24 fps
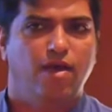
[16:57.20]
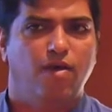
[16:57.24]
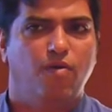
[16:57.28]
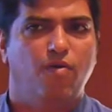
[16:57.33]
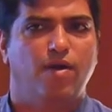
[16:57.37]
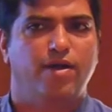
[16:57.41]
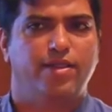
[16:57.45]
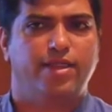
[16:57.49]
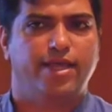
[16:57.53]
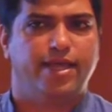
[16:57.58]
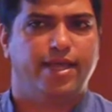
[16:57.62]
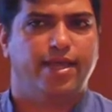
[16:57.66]
who
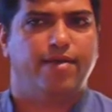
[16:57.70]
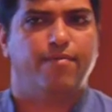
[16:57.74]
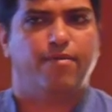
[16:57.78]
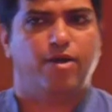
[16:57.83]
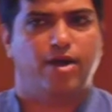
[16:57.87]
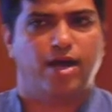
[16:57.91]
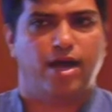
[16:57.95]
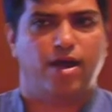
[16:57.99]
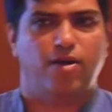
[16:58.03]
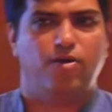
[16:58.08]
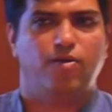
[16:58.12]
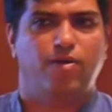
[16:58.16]
are thinking
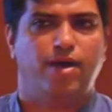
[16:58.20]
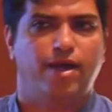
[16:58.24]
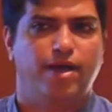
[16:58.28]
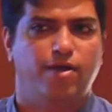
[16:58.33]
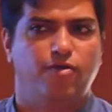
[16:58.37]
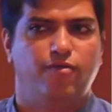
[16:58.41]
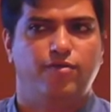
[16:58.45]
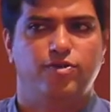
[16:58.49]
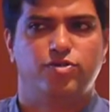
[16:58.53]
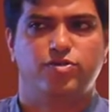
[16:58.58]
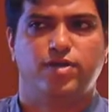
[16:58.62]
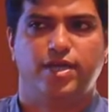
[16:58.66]
about how do I
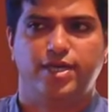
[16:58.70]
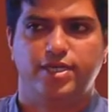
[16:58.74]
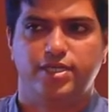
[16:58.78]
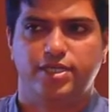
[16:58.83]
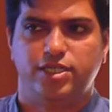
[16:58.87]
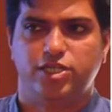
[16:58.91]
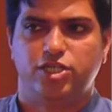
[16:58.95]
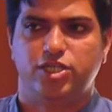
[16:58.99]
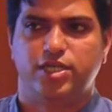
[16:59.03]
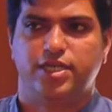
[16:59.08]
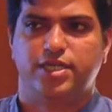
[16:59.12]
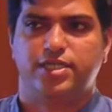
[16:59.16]
do
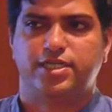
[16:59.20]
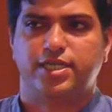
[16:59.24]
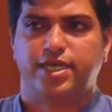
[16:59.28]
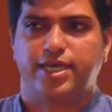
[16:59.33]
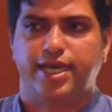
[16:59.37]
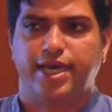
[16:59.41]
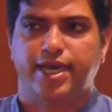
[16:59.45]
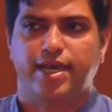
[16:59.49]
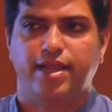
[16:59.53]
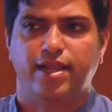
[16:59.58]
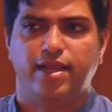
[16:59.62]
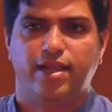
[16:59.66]
visualization at
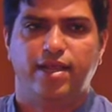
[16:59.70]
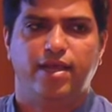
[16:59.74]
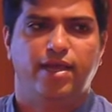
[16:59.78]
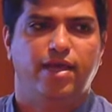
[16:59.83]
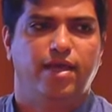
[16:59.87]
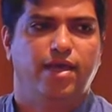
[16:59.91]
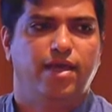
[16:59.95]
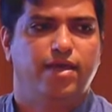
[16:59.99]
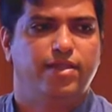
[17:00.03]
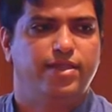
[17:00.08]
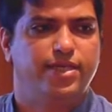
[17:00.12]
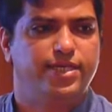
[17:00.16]
scale,
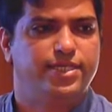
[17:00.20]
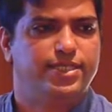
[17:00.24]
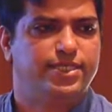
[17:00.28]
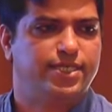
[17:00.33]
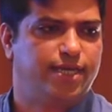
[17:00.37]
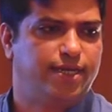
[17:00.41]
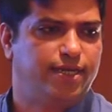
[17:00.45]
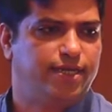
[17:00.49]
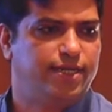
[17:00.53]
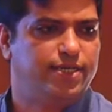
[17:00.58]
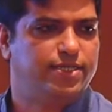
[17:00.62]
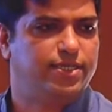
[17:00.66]
these
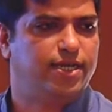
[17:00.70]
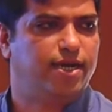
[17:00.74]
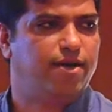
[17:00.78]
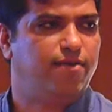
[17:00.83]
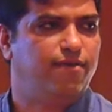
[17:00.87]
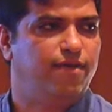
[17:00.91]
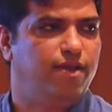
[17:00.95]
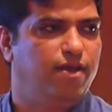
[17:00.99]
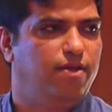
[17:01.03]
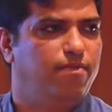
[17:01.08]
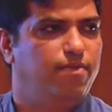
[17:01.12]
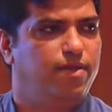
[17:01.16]
techniques are
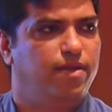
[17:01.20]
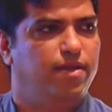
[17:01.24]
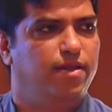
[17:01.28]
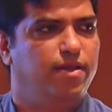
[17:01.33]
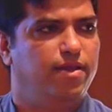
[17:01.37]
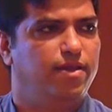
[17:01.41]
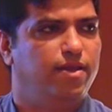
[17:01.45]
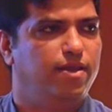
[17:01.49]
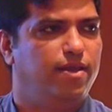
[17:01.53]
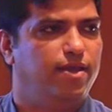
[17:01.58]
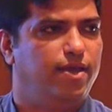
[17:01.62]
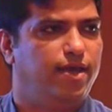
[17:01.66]

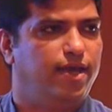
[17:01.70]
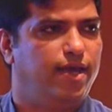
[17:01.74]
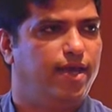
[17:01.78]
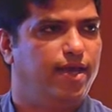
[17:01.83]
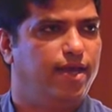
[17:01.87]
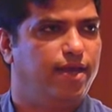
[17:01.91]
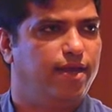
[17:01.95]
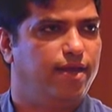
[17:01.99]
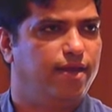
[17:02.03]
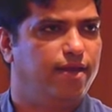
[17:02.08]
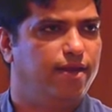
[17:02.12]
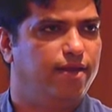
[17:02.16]
available
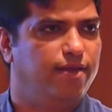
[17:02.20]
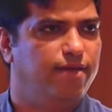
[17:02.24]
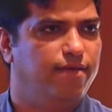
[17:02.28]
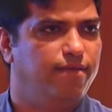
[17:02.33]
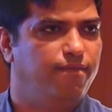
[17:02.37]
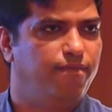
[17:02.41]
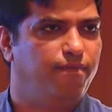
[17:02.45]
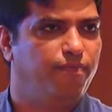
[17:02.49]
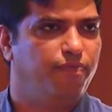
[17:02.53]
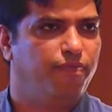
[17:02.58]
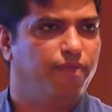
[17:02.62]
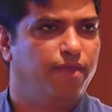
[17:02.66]
in
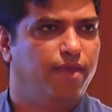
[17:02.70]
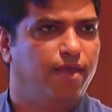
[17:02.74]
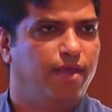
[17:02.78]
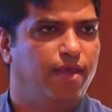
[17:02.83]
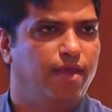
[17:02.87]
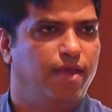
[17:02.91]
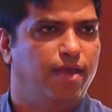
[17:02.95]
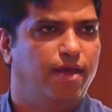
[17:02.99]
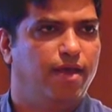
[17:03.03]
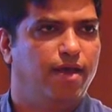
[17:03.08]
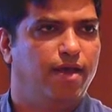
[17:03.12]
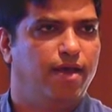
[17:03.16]

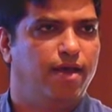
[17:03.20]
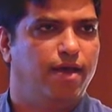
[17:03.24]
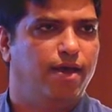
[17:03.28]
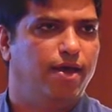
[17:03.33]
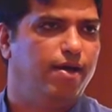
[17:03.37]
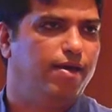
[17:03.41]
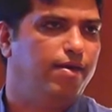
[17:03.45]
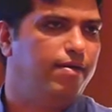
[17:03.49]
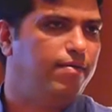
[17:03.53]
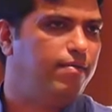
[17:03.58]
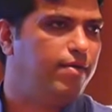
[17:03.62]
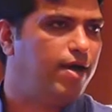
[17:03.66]

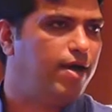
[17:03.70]
uh,